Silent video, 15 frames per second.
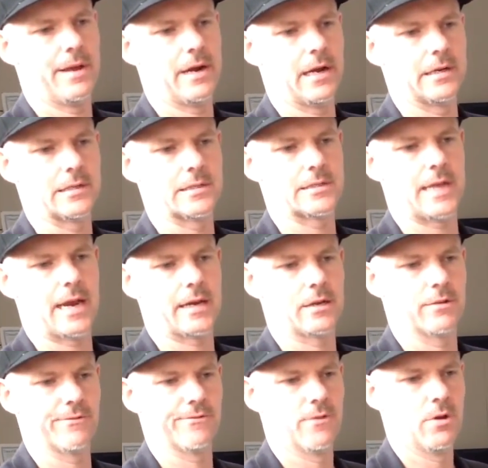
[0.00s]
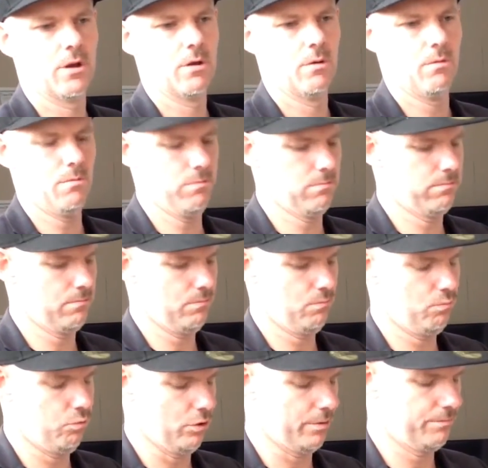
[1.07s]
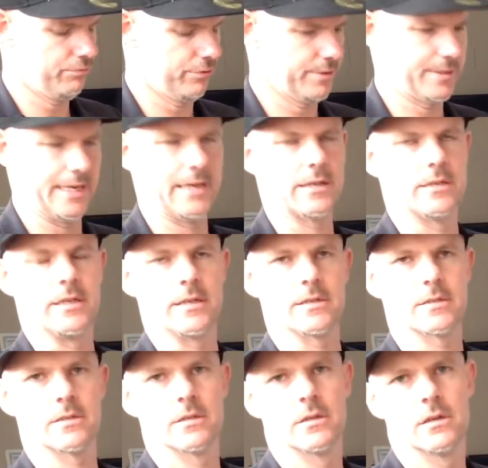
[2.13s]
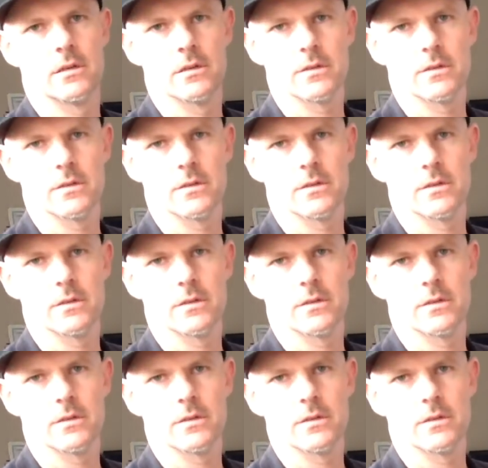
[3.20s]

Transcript: better understanding of what preceded this.